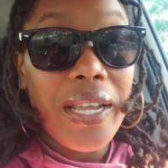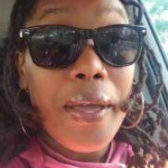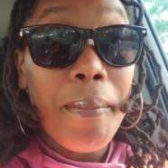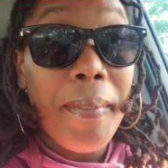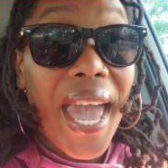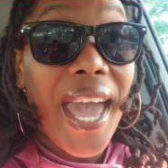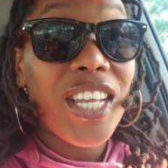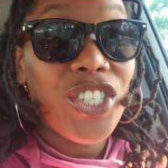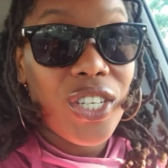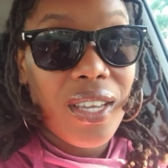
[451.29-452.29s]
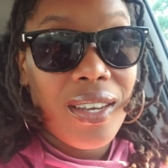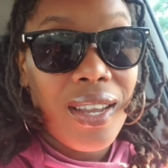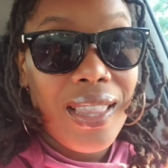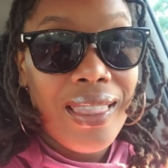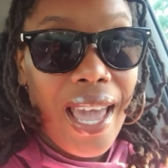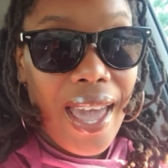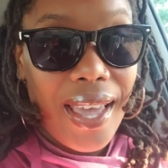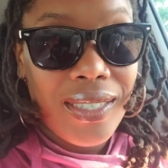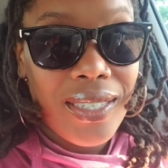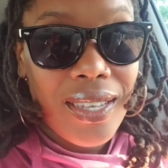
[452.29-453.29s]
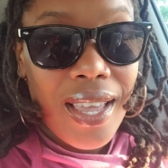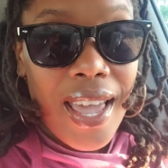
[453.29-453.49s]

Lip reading: imagine that